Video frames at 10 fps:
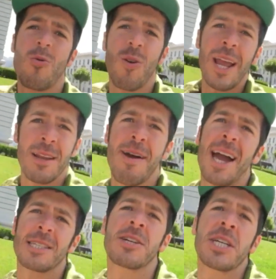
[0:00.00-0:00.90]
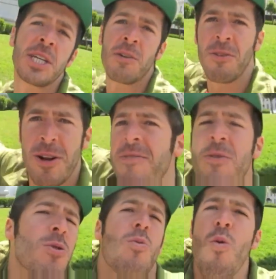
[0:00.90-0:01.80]
Random acts of.
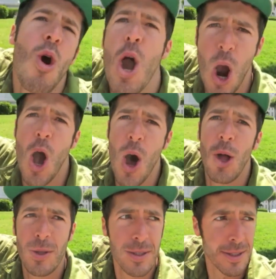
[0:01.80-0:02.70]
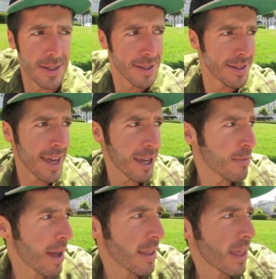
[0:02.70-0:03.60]
Stand out
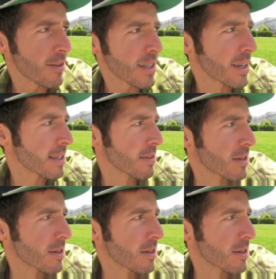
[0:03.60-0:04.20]
and man. That was nice.